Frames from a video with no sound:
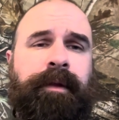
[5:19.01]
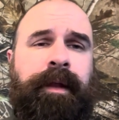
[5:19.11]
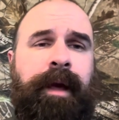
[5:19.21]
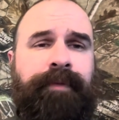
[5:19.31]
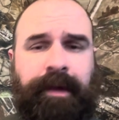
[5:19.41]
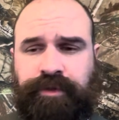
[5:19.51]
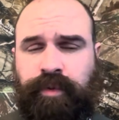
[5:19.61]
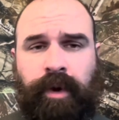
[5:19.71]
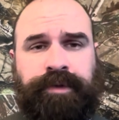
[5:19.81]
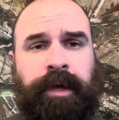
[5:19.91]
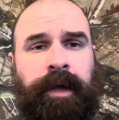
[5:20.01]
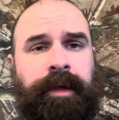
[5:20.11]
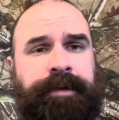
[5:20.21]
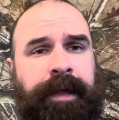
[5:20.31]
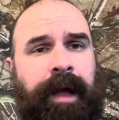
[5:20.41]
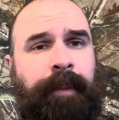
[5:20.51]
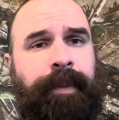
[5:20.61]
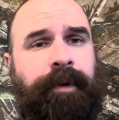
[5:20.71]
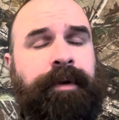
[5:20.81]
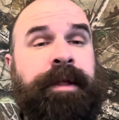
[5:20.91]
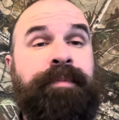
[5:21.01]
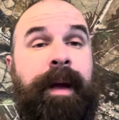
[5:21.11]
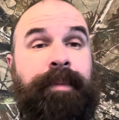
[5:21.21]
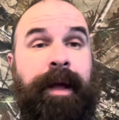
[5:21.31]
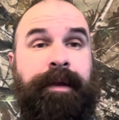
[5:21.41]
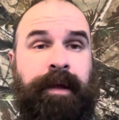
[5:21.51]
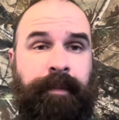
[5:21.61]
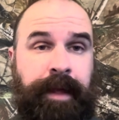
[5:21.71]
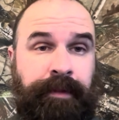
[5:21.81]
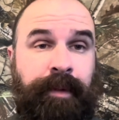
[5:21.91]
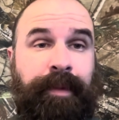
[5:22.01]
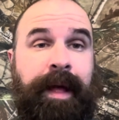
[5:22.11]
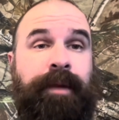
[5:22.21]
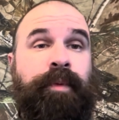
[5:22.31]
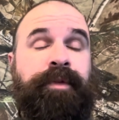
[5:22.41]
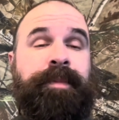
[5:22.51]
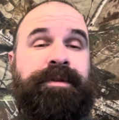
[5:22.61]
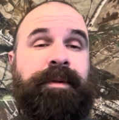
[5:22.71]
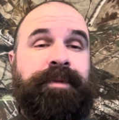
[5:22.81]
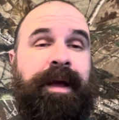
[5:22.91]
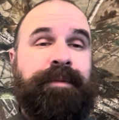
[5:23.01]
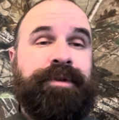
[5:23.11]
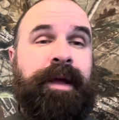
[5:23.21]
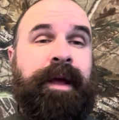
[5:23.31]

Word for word: and I've had squirrels dig up underneath my blind and come in the blind with me sometimes.